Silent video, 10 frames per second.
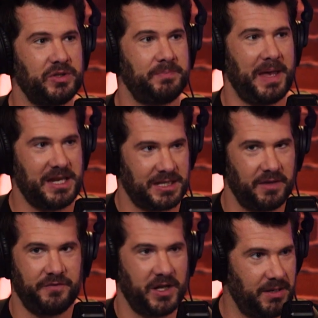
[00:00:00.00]
was based on
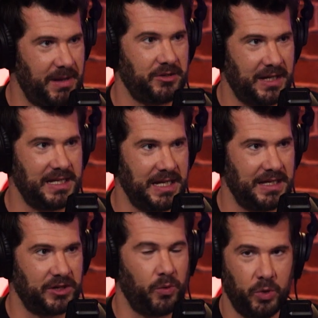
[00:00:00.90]
the fundamental
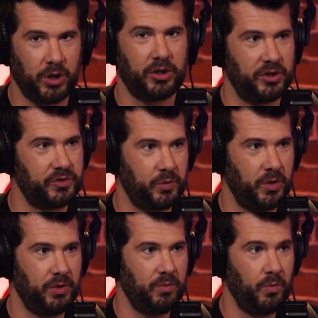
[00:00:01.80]
idea that the workers
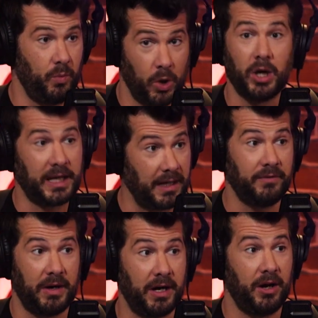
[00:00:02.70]
were
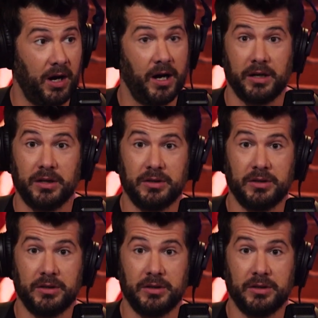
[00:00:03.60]
working very hard.